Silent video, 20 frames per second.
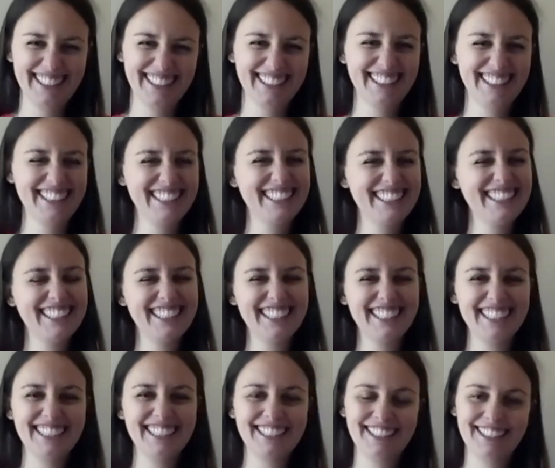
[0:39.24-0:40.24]

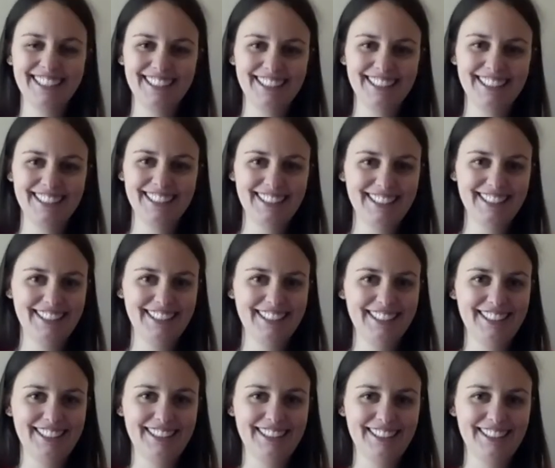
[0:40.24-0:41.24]

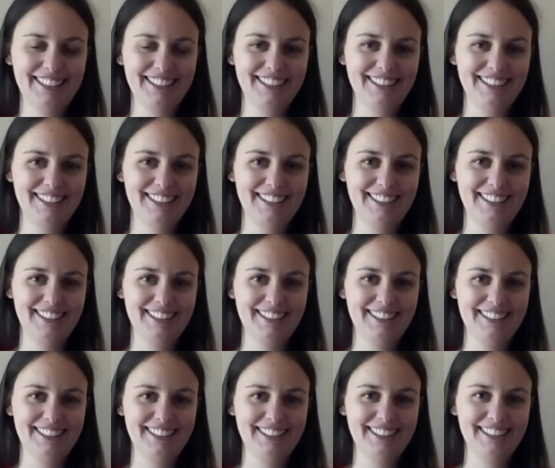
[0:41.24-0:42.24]

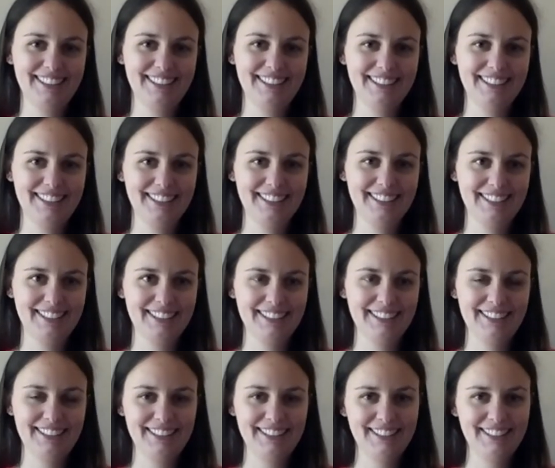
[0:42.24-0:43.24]

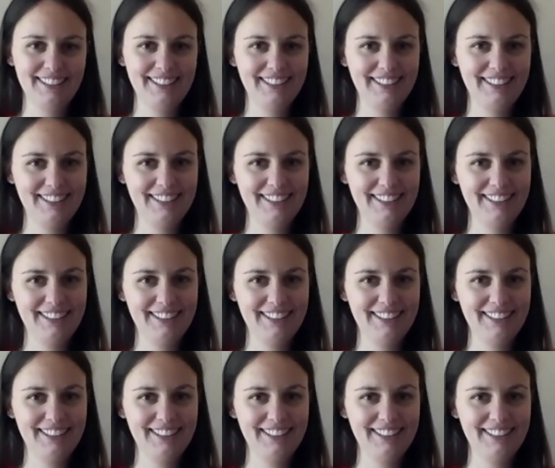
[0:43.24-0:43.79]
The person shown says nothing.